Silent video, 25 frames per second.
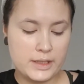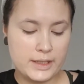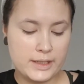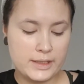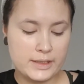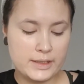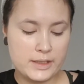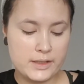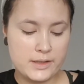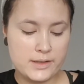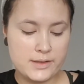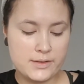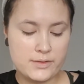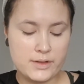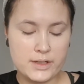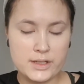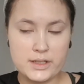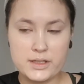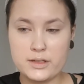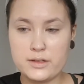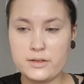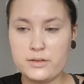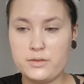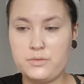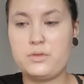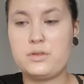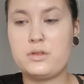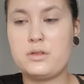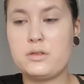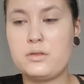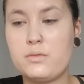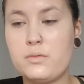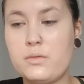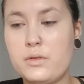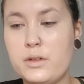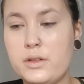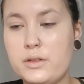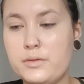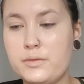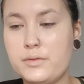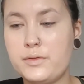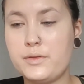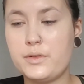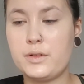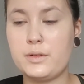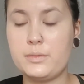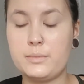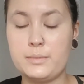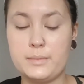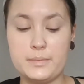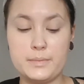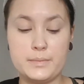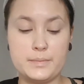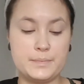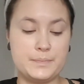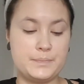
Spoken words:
like this translucent one from